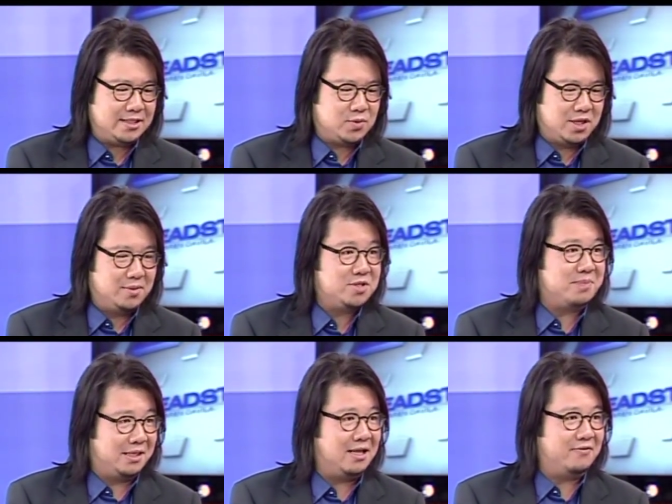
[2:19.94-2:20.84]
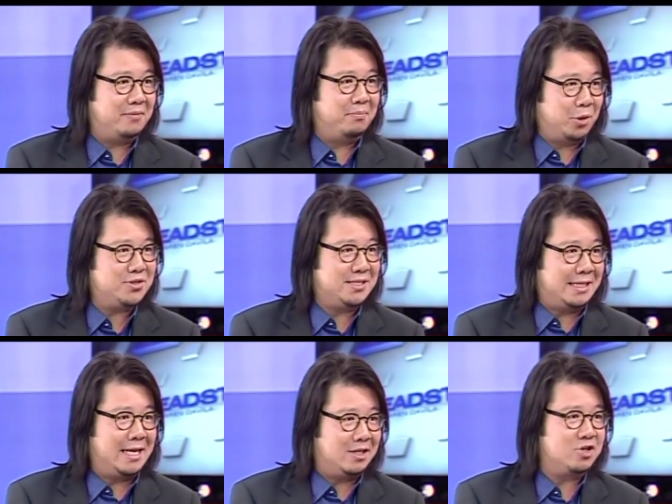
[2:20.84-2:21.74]
one of the most beloved books in the
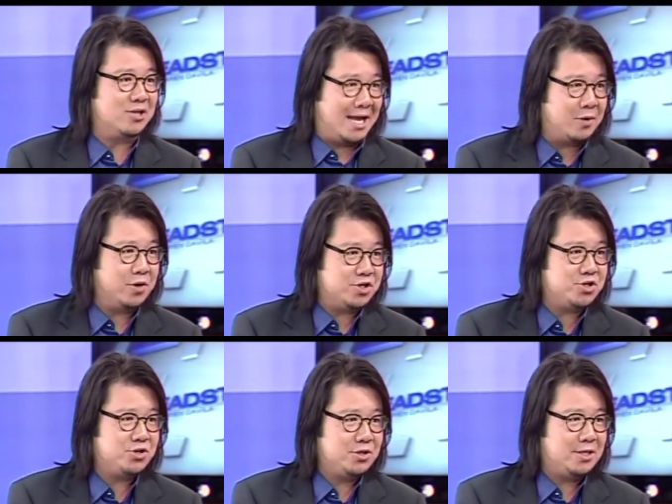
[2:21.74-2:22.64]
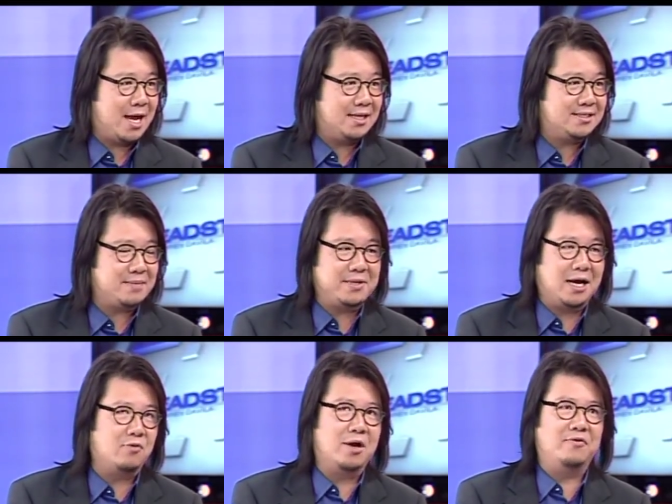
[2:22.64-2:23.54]
English language. Yeah. And it's something I
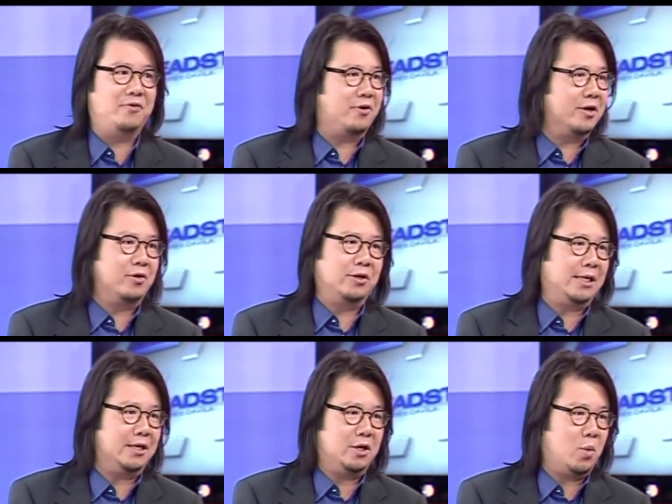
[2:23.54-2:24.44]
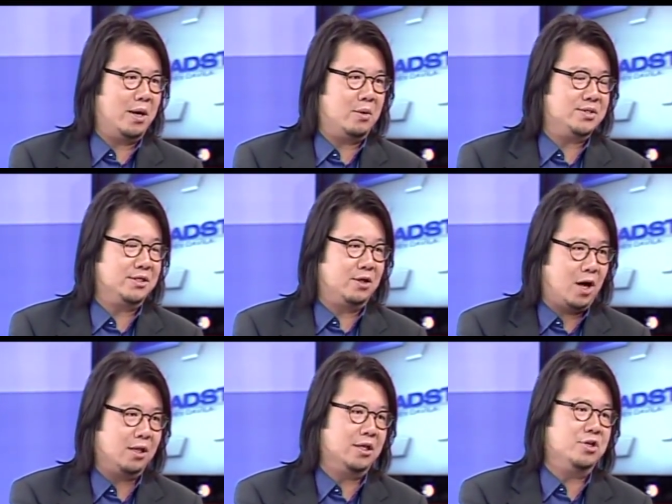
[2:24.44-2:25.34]
read very early. You know, when I was in
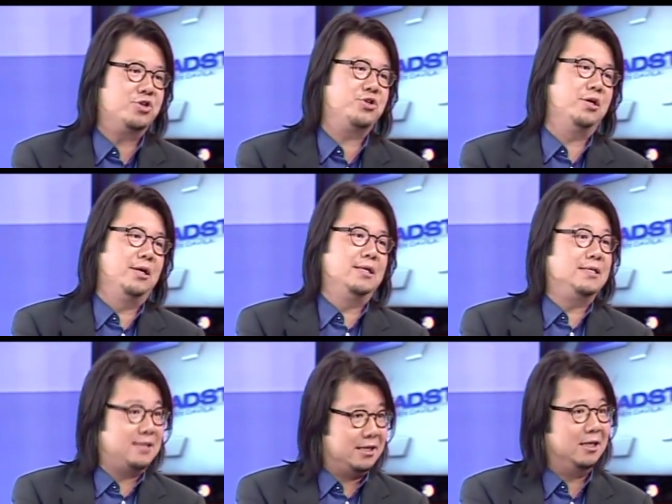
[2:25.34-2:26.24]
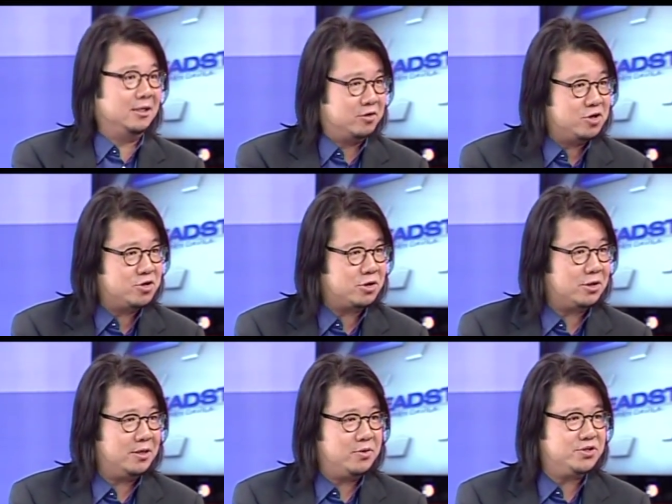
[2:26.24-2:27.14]
college studying literature,
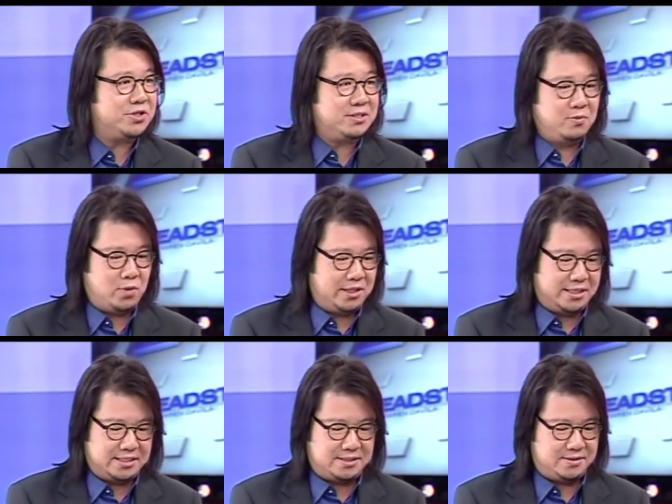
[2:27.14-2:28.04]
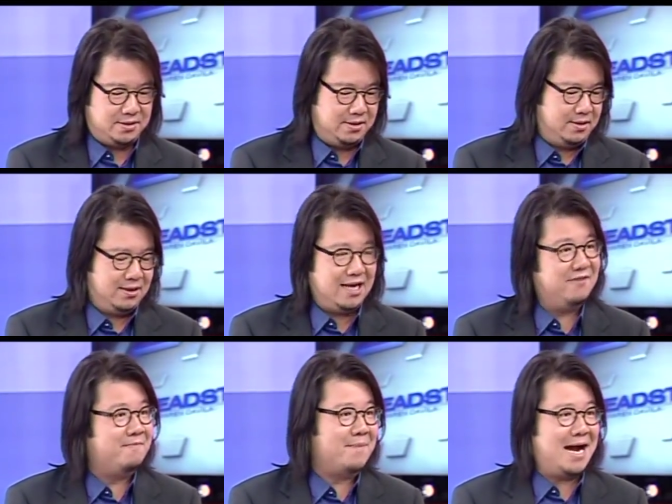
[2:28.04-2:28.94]
it was just one of these kind of
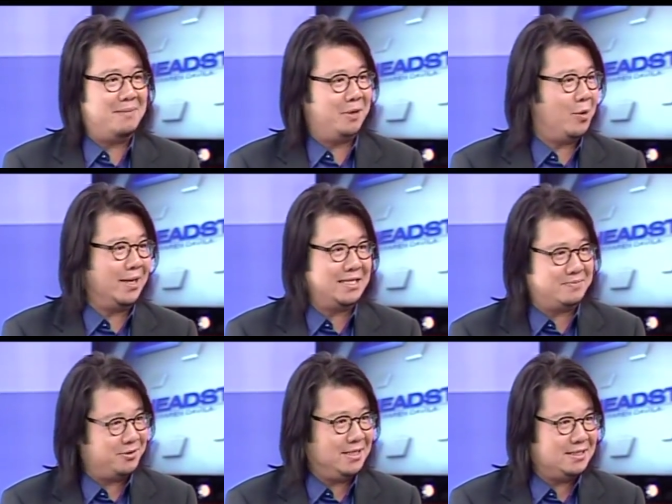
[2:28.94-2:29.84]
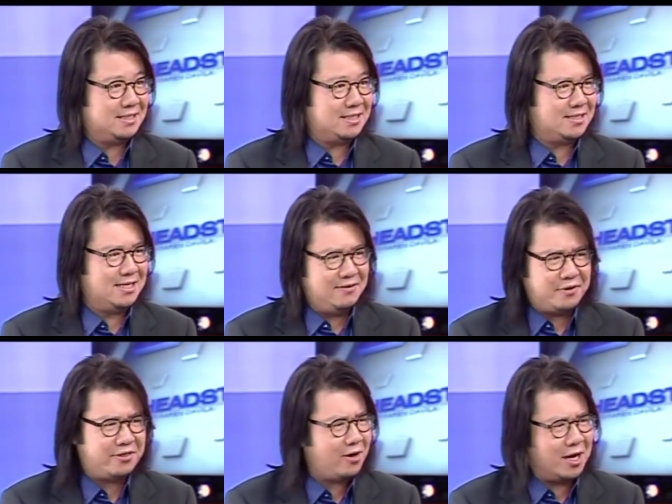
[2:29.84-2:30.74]
mind-blowing experiences because I never
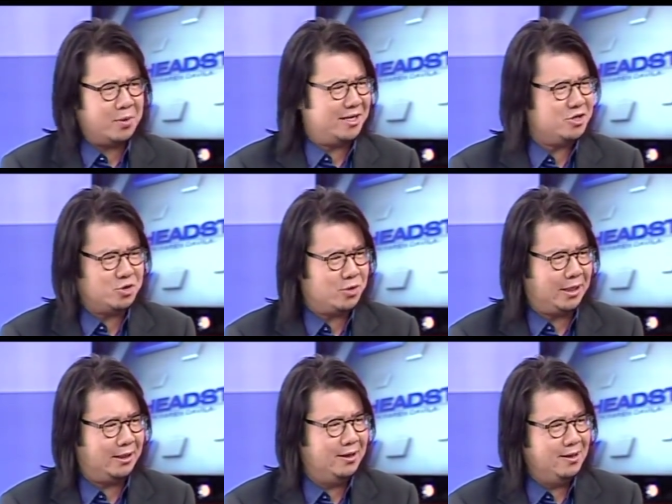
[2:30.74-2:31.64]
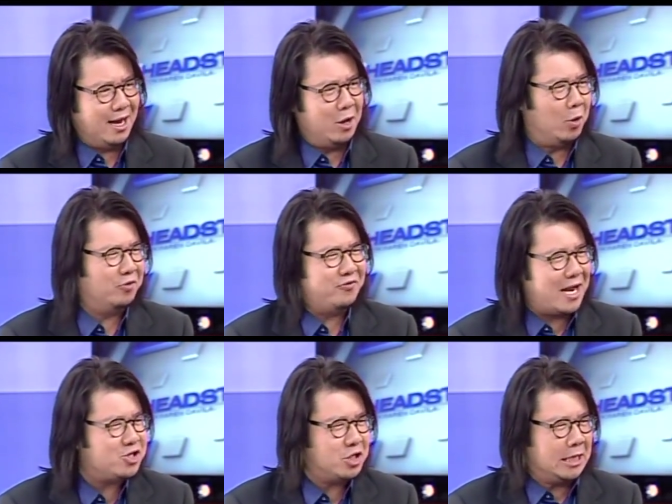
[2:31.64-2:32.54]
thought I would enjoy an
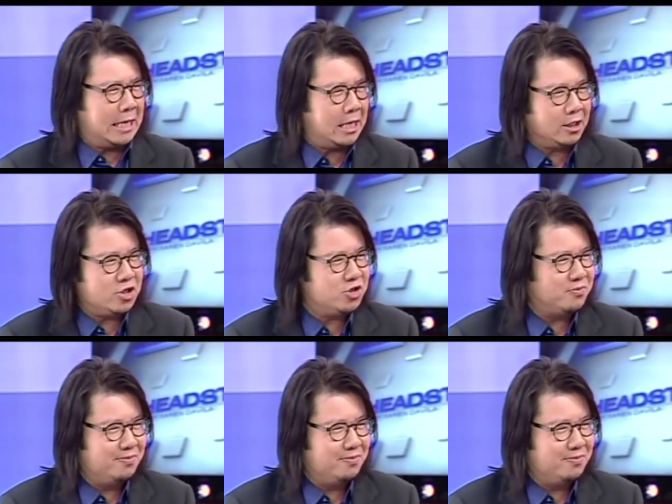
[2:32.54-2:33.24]
old-fashioned English